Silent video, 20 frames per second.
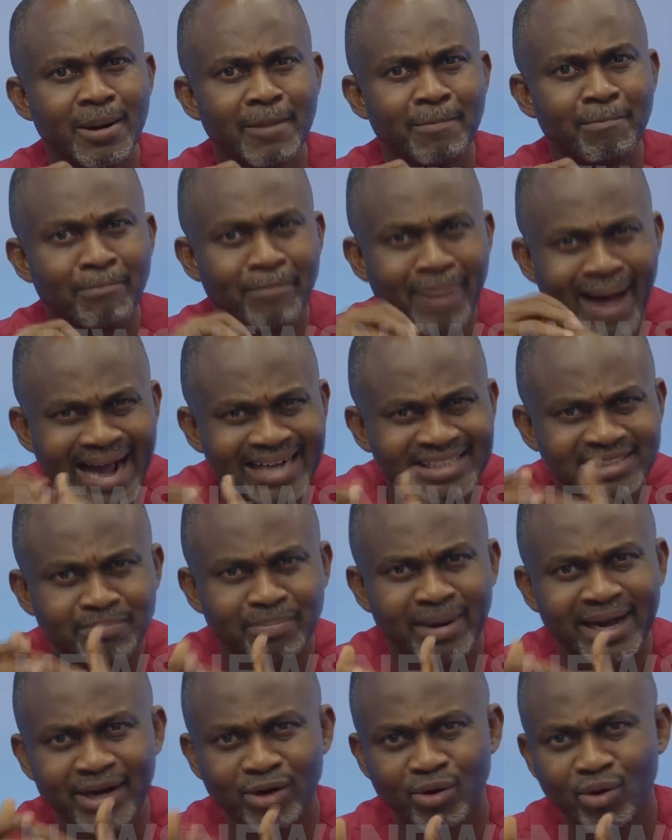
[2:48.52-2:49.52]
backed
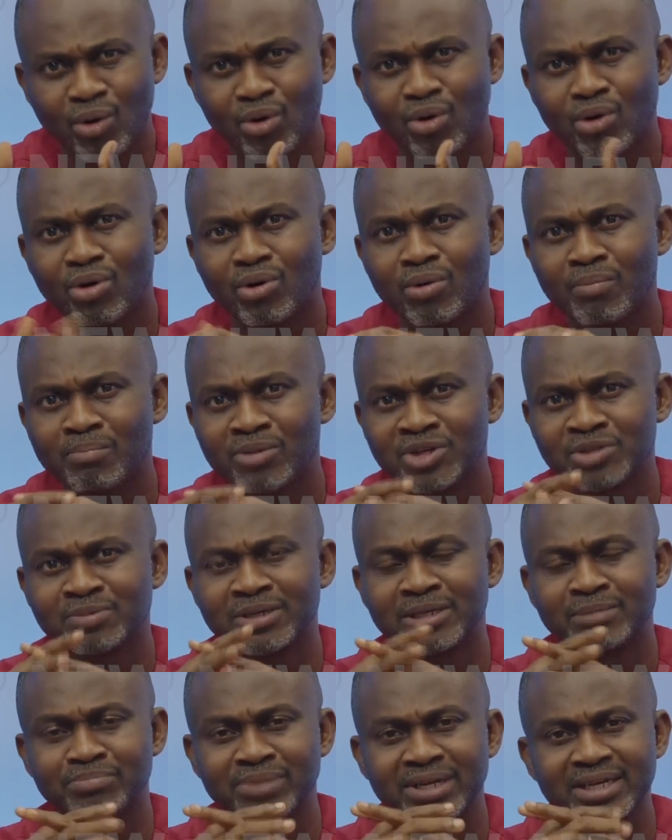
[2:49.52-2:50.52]
by law must be
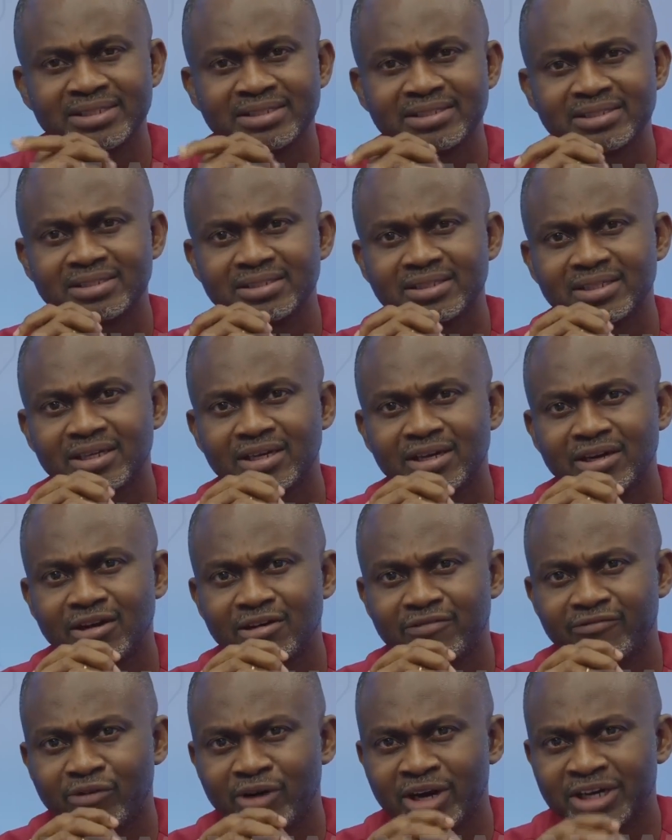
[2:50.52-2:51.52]
in place
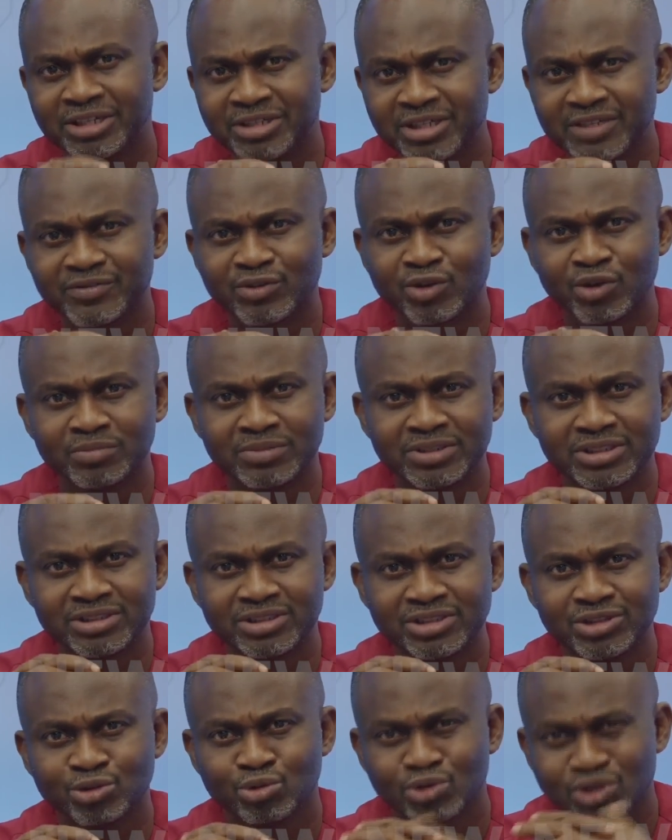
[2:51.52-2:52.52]
for aggrieved
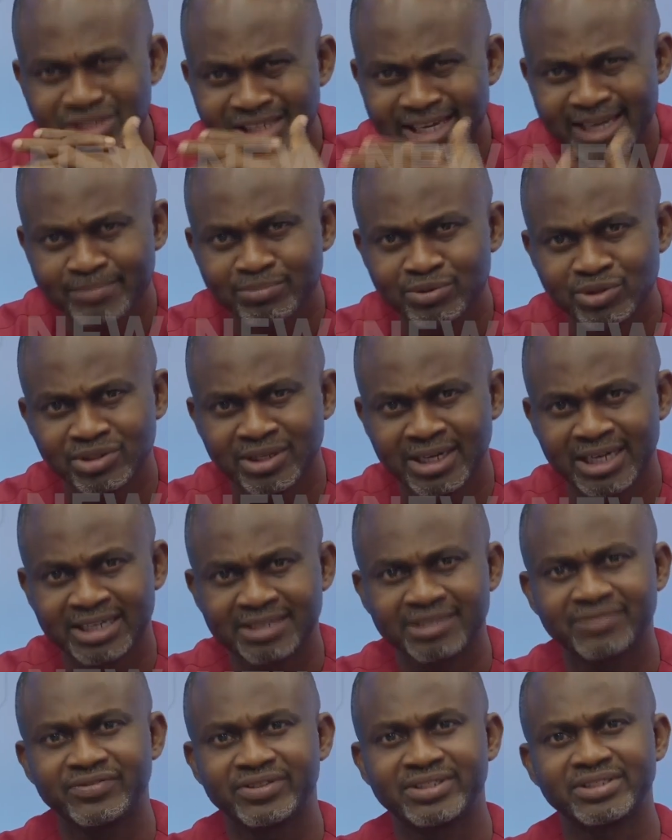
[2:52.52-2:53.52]
communities to table their
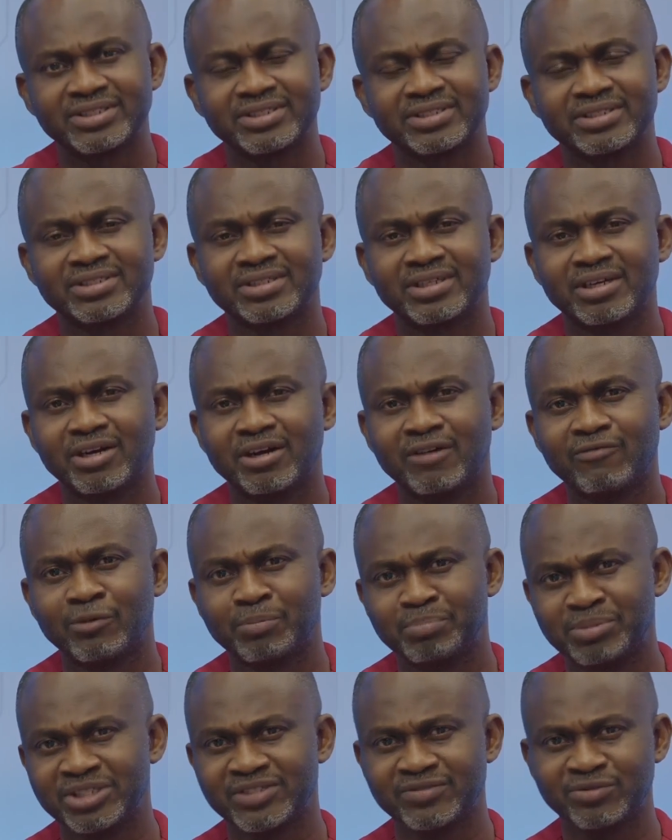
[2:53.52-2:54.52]
grievances for
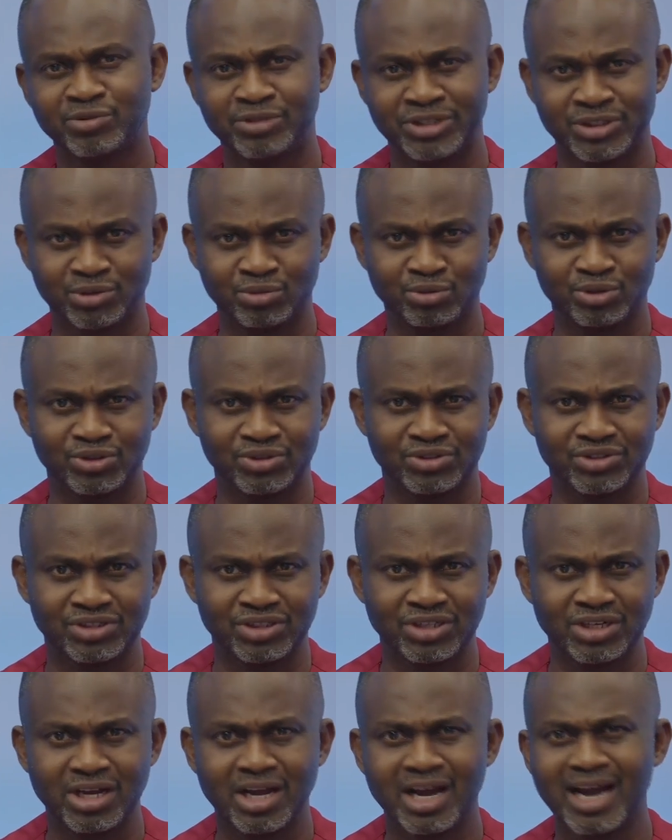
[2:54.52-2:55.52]
peaceful resolutions
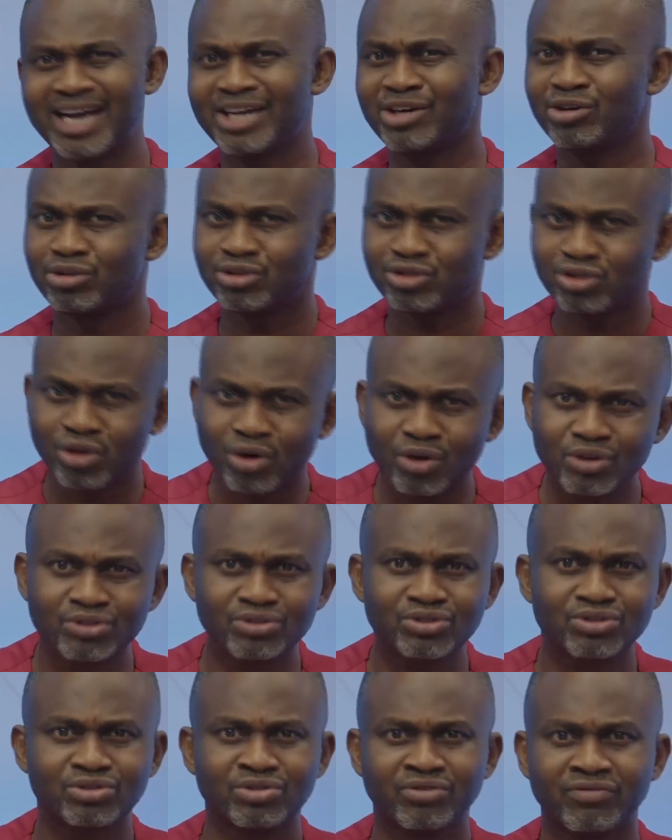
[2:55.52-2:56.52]
and not turn
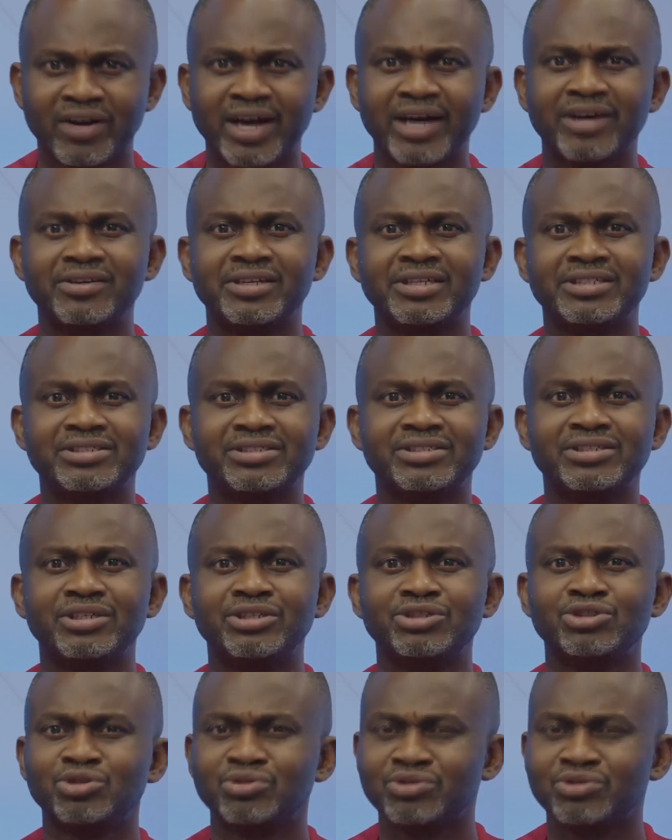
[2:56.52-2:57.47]
to violence to